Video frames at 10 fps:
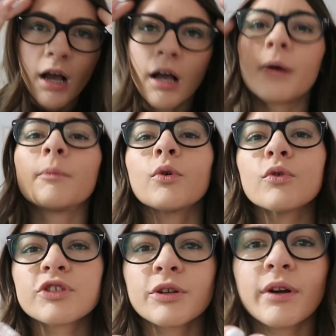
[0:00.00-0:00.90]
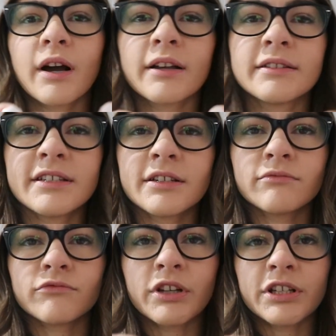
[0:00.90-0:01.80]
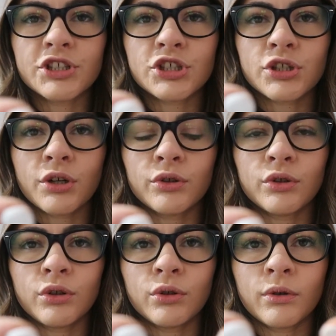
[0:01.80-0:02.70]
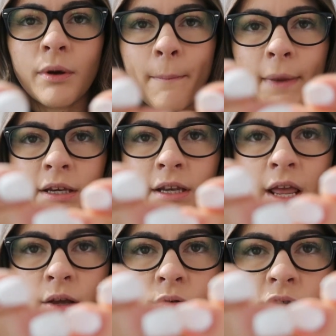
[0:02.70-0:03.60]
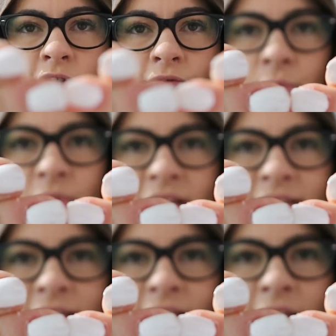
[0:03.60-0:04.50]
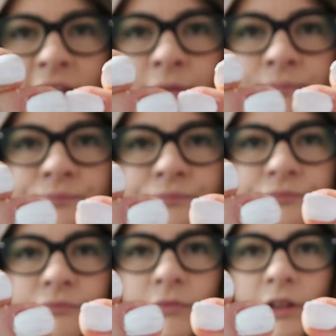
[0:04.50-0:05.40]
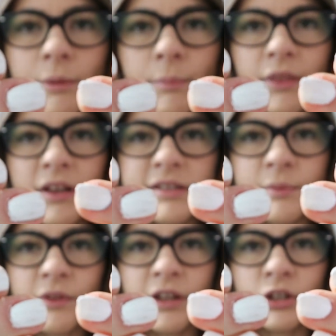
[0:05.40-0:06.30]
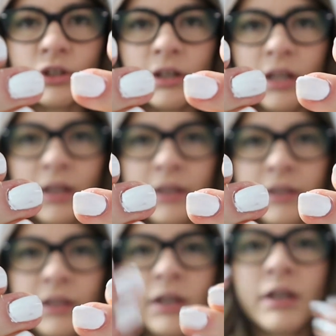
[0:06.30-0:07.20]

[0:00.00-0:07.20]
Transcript: Um, also, I didn't really show you my nails from yesterday, but that's what they look like.